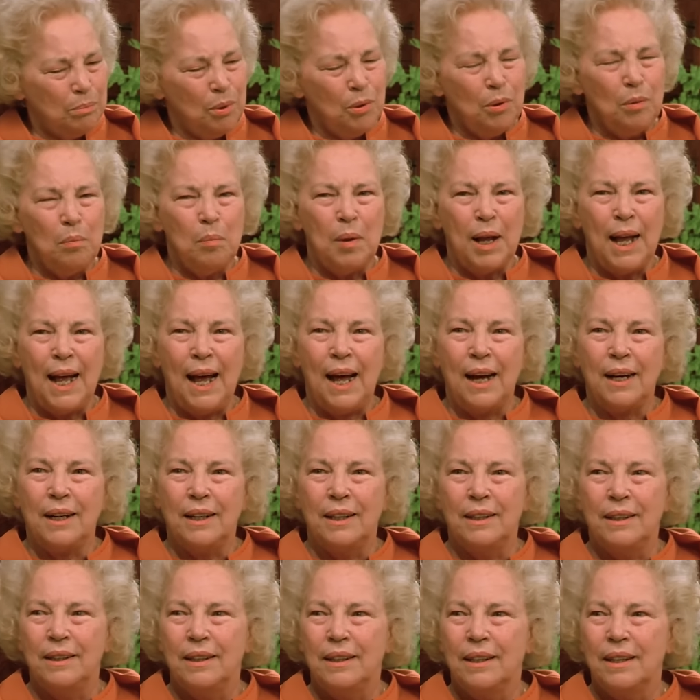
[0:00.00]
Pull
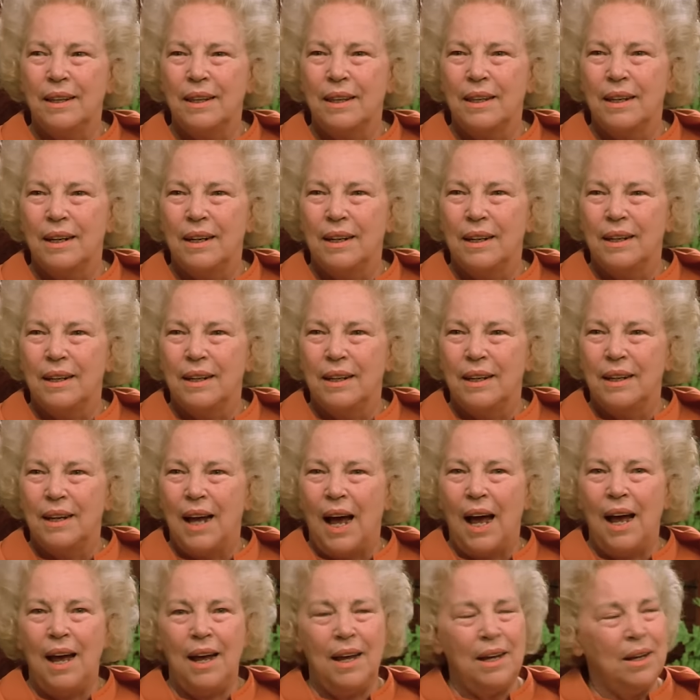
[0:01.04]
back.
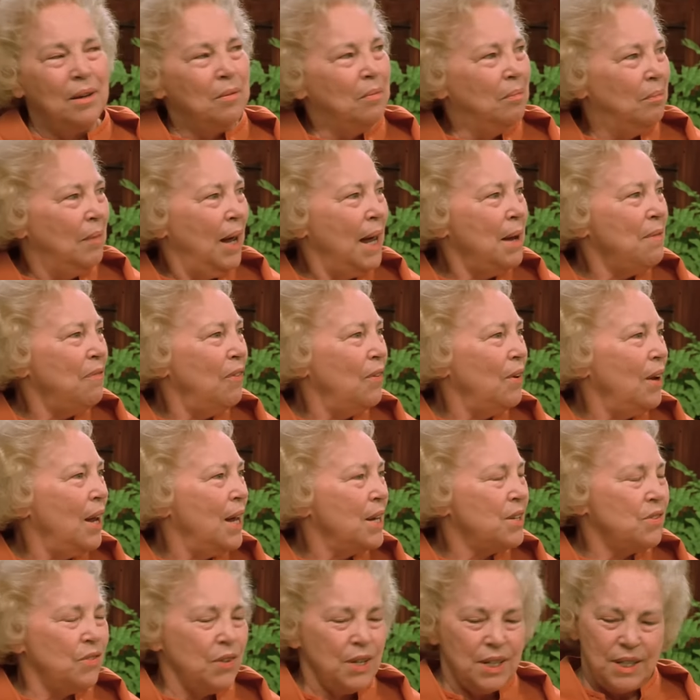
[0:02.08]
My
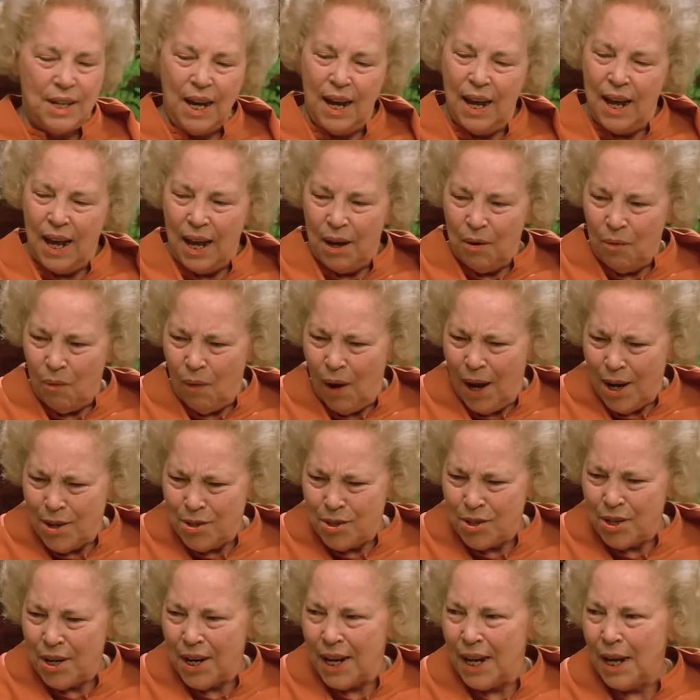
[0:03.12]
philosophy is, why
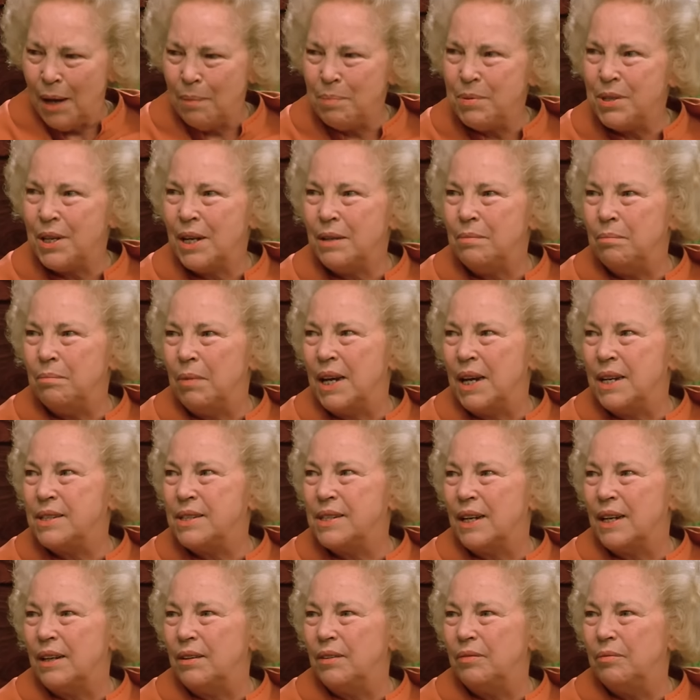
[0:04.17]
should I upset
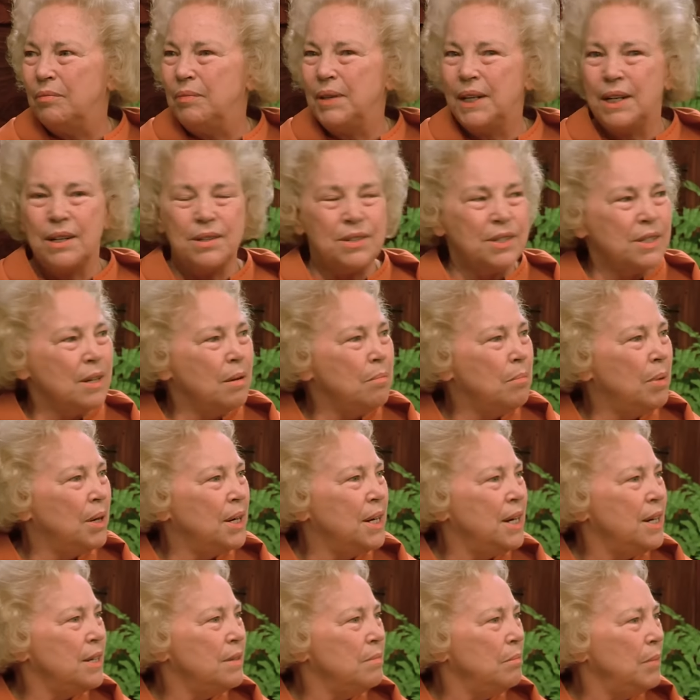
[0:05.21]
myself because
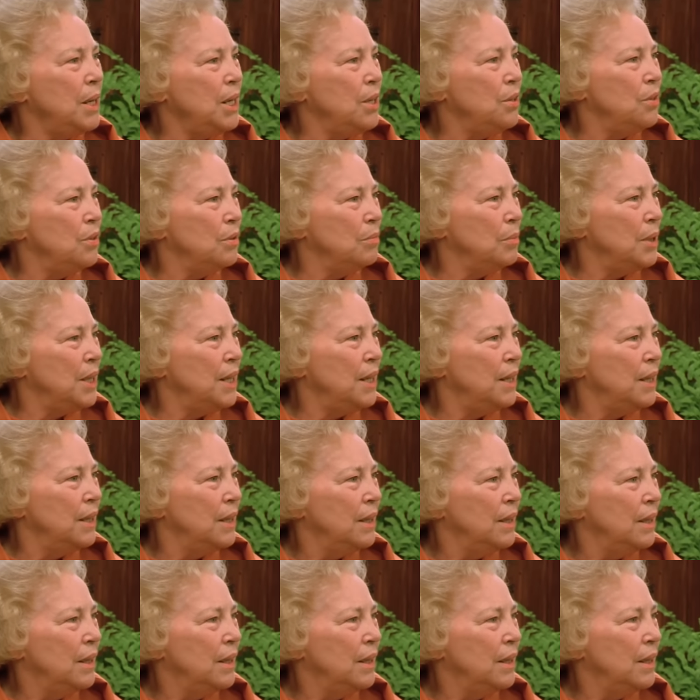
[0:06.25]
somebody is mean to me?